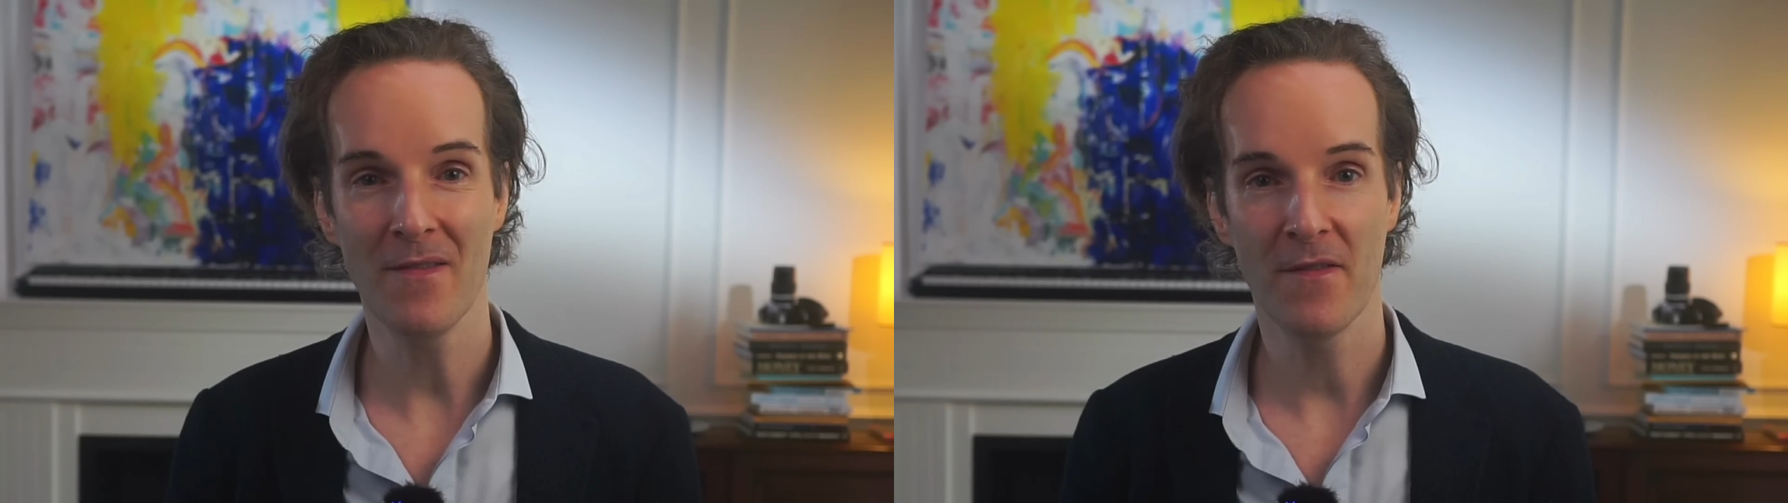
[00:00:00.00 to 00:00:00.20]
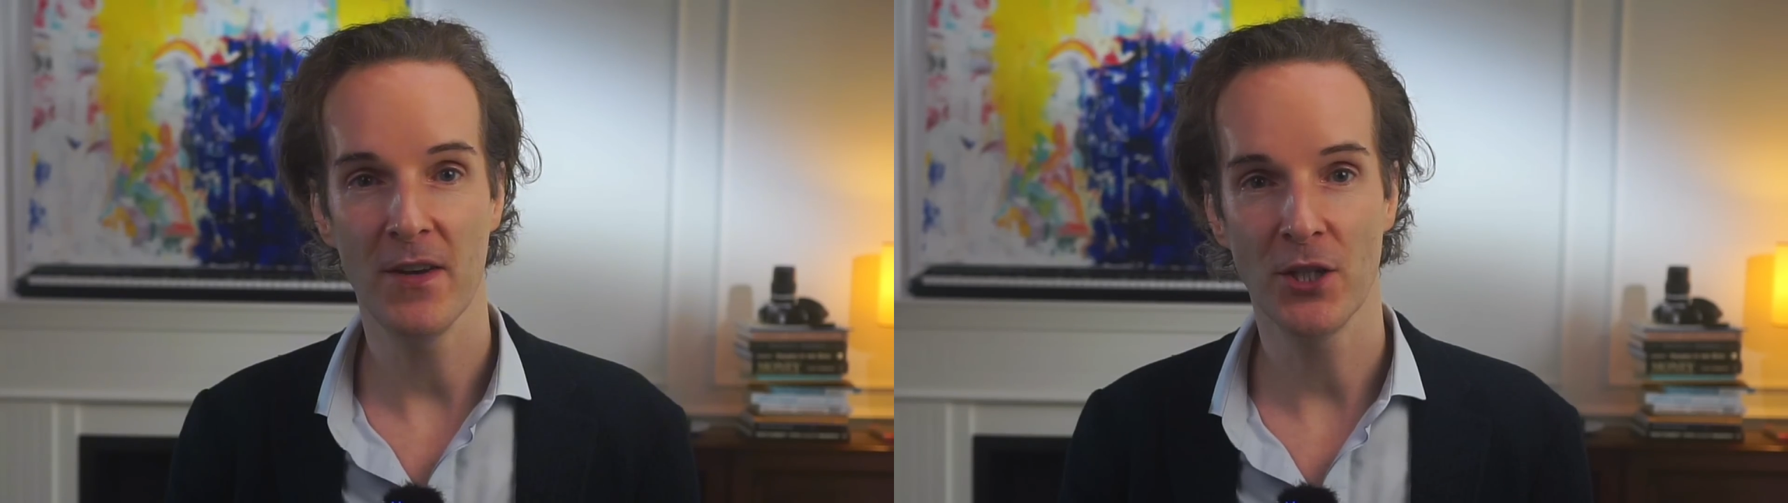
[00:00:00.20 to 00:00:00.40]

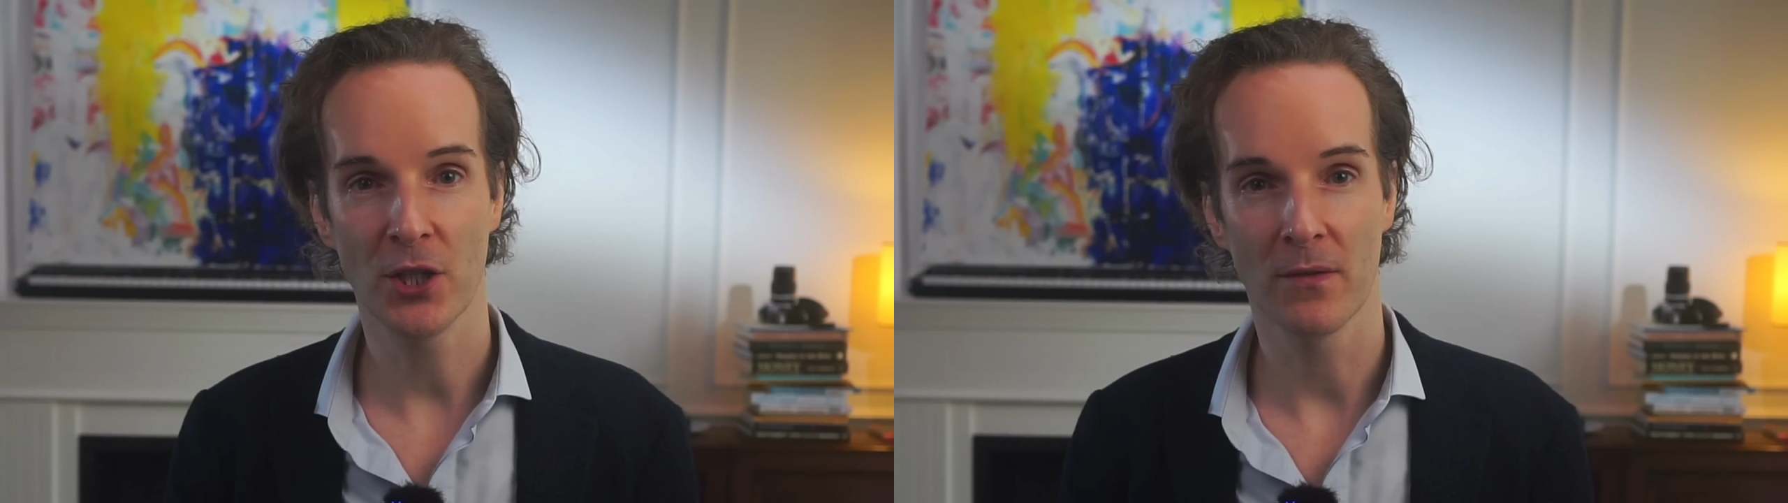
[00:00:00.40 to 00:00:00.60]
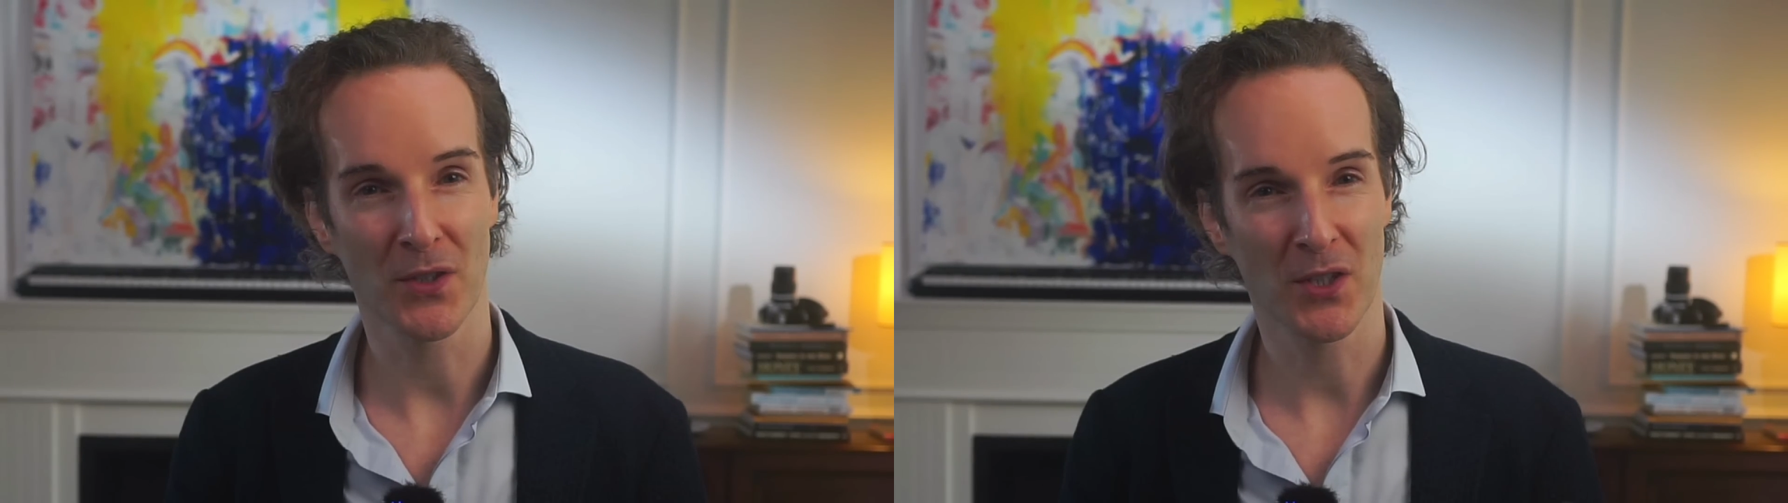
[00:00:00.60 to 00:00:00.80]

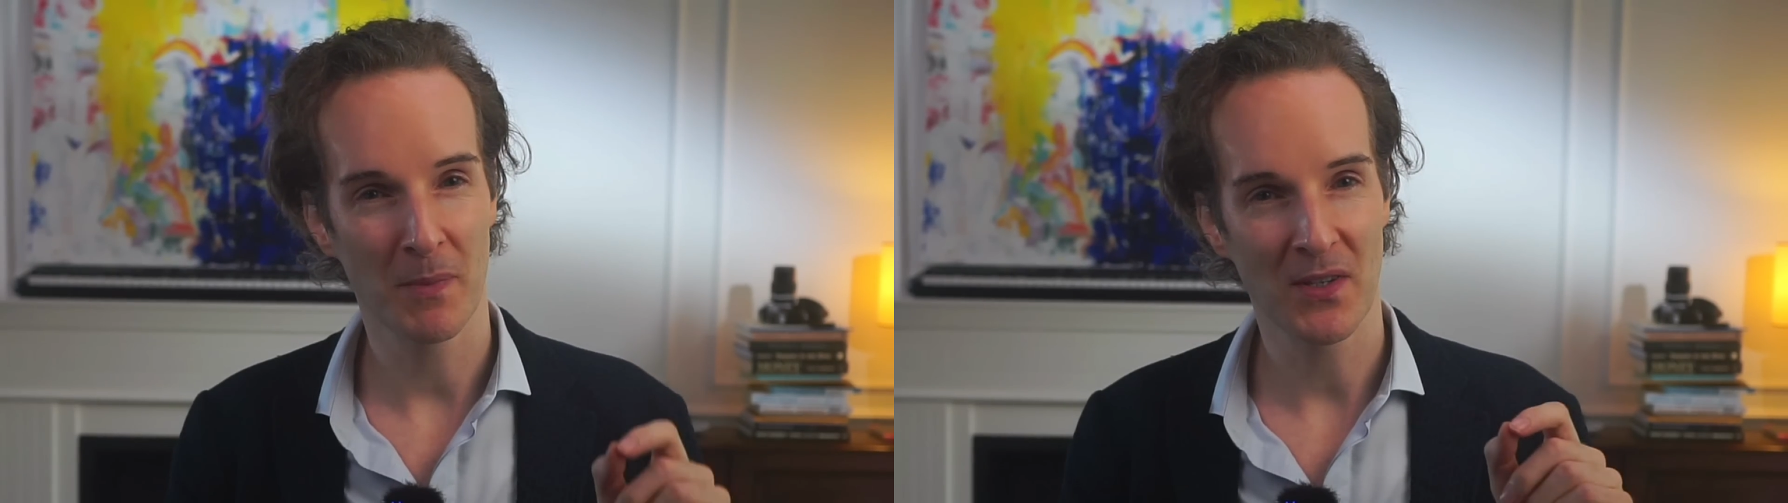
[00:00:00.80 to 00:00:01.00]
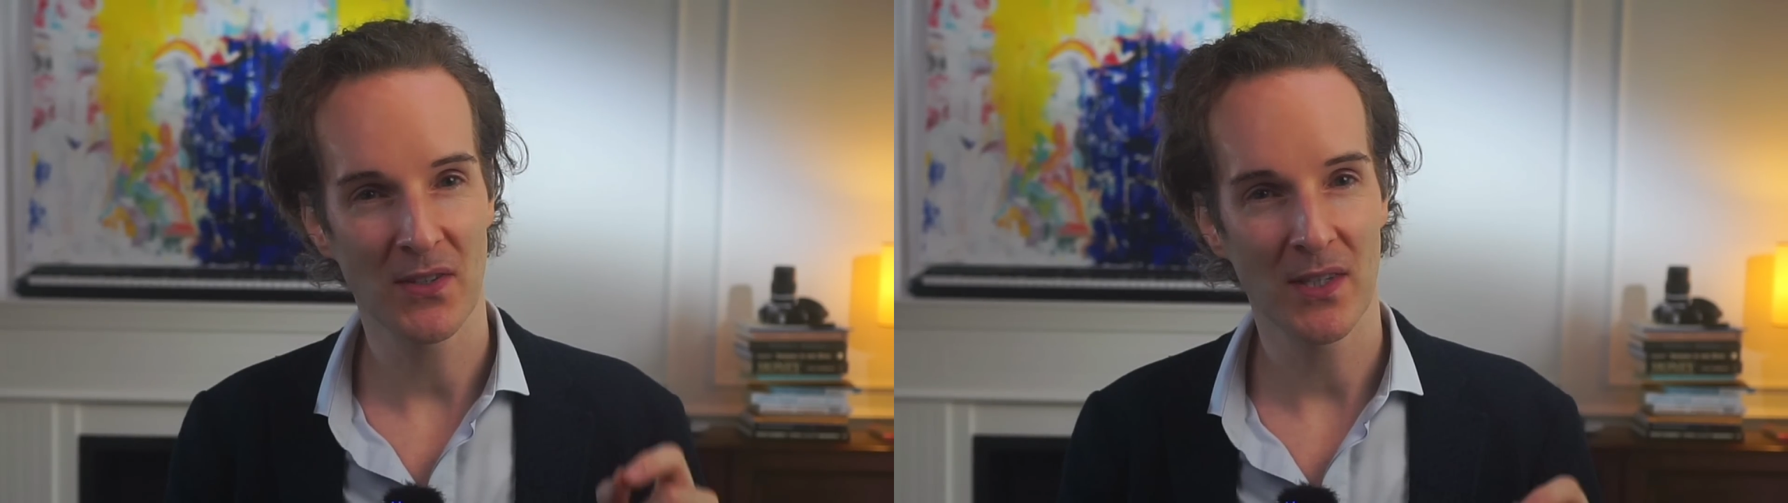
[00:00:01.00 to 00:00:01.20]
efficient for
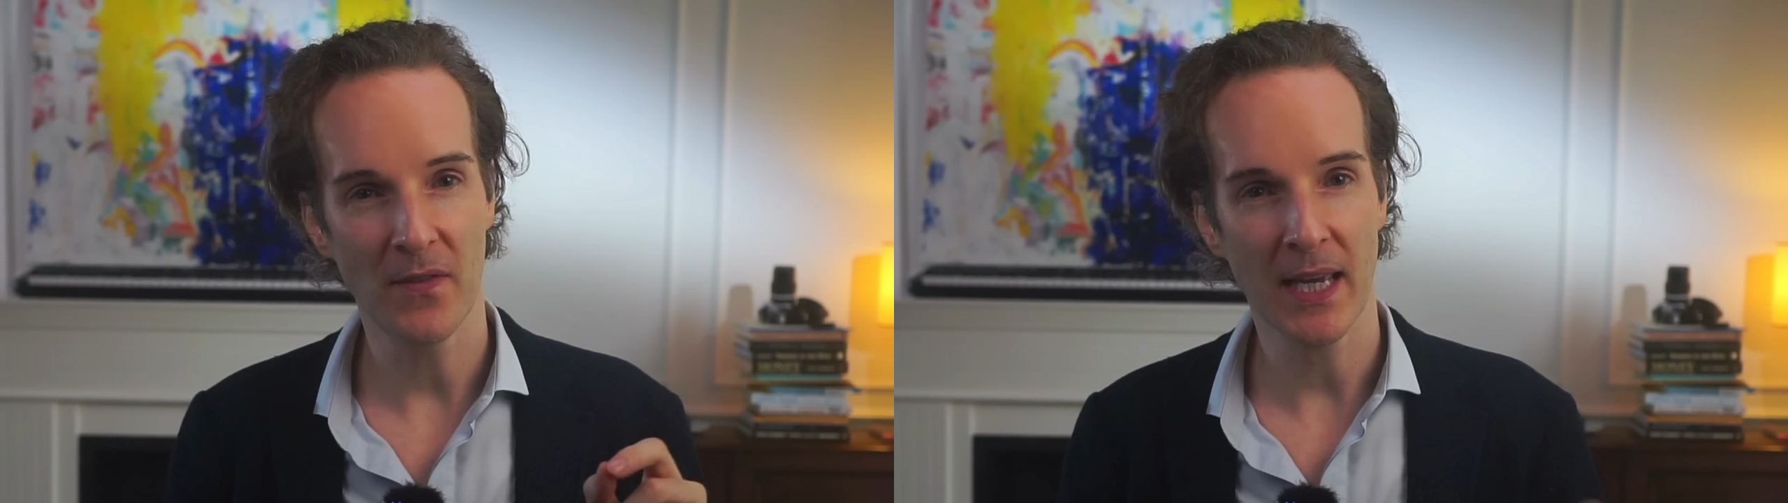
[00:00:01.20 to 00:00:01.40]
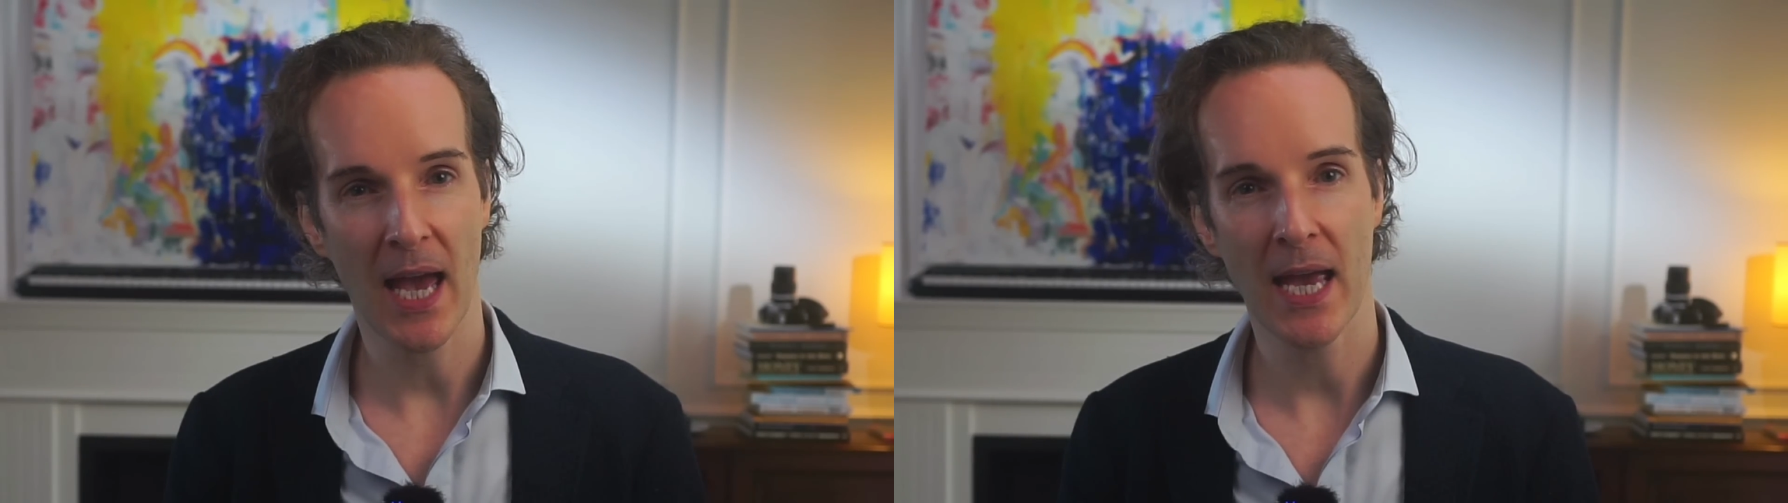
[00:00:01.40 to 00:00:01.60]
specific